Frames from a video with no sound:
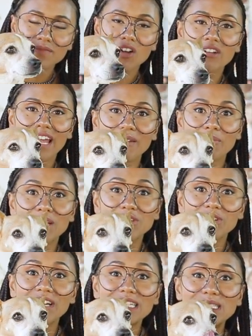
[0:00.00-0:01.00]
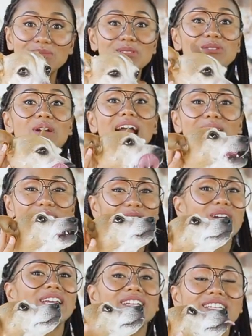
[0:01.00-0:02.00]
Okay, make sure you guys subscribe
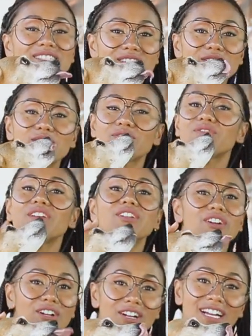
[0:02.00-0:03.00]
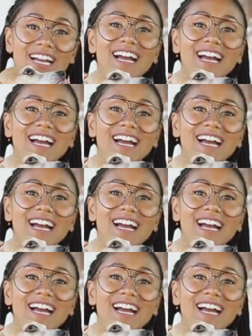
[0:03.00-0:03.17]
so I can continue to feed her.